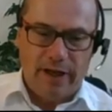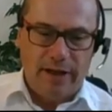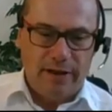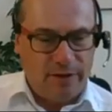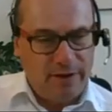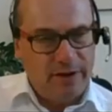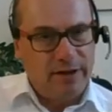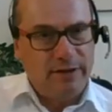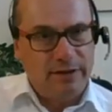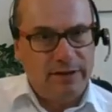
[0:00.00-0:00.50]
And
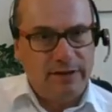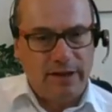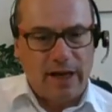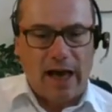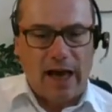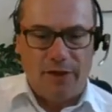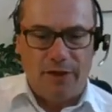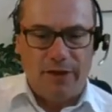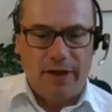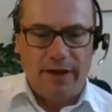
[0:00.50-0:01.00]
this,
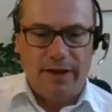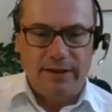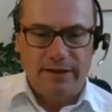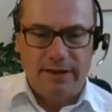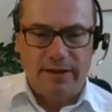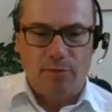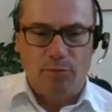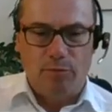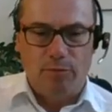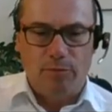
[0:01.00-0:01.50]
I think, is
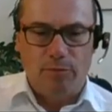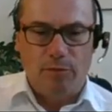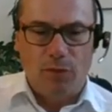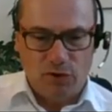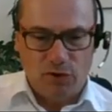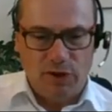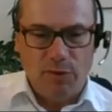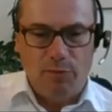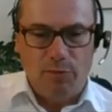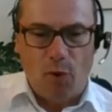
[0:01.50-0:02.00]
the
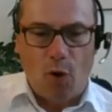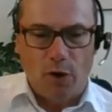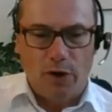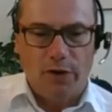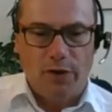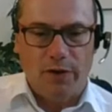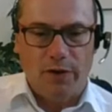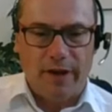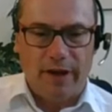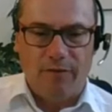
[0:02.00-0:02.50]
most
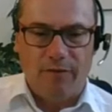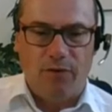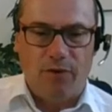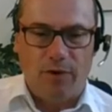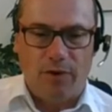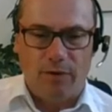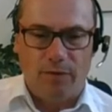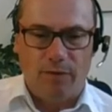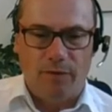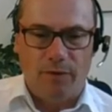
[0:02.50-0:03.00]
important thing
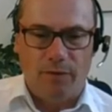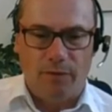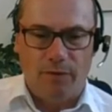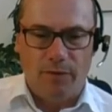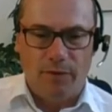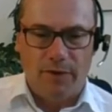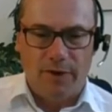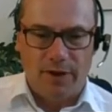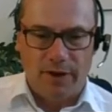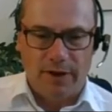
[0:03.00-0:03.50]
for
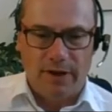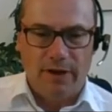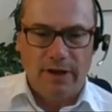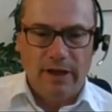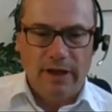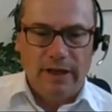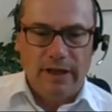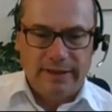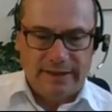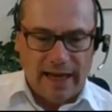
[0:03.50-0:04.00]
with a
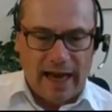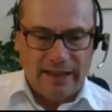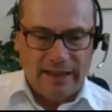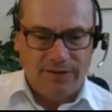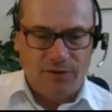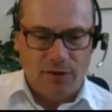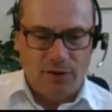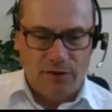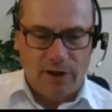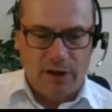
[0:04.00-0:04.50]

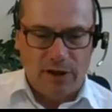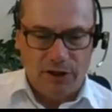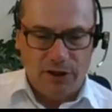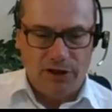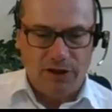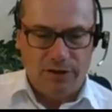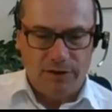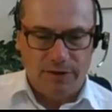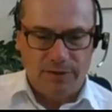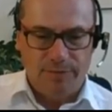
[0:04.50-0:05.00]
Zeiss
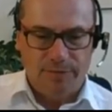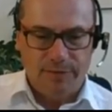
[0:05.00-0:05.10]
Foundation.